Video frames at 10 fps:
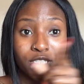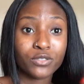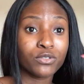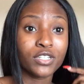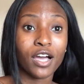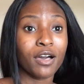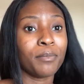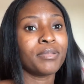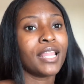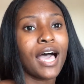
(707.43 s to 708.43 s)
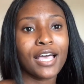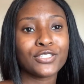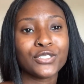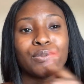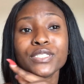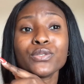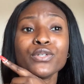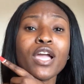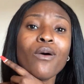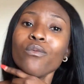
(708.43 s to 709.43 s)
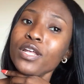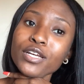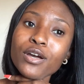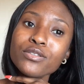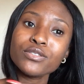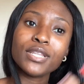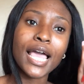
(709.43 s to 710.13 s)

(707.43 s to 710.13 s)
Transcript: what school y'all apply to, what school y'all want to go to.